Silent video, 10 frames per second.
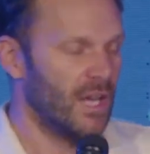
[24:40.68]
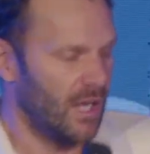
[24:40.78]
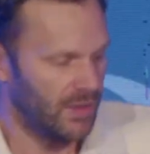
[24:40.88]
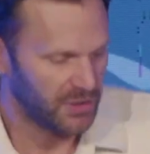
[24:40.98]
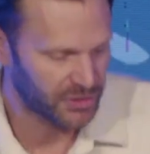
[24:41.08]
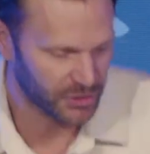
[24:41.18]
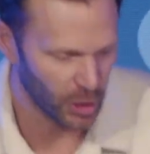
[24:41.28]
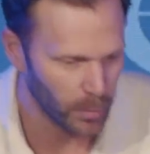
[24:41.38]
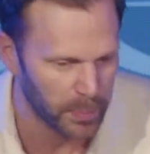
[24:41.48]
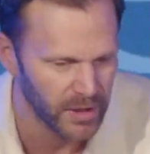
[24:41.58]
The
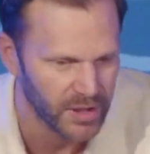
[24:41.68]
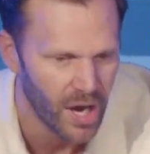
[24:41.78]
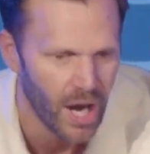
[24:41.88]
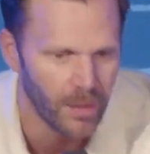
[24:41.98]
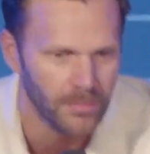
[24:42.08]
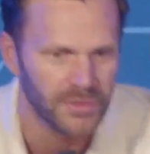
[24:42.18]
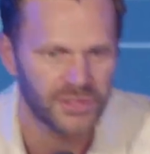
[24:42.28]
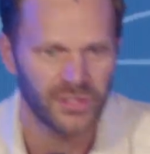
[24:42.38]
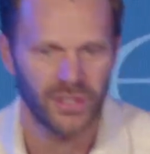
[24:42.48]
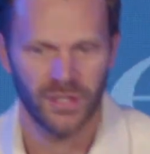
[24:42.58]
serpent
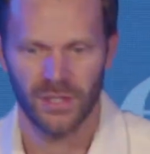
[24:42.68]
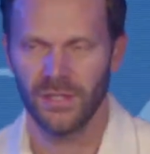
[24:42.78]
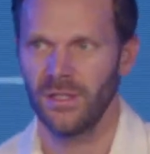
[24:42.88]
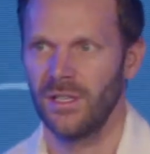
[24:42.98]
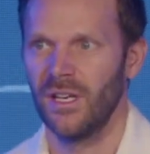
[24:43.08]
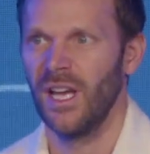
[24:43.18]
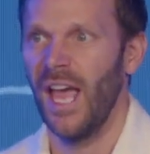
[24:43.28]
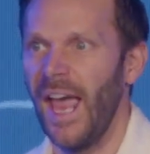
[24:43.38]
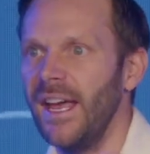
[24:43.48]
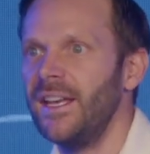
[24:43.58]
comes
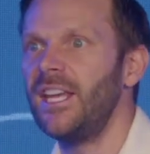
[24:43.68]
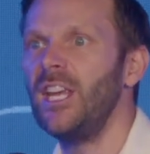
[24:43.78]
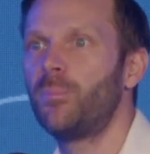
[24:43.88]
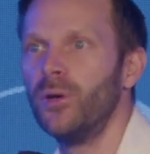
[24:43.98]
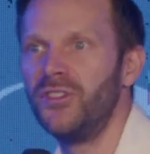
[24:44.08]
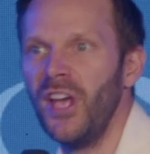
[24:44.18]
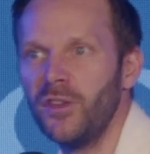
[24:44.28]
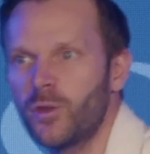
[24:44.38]
and he presents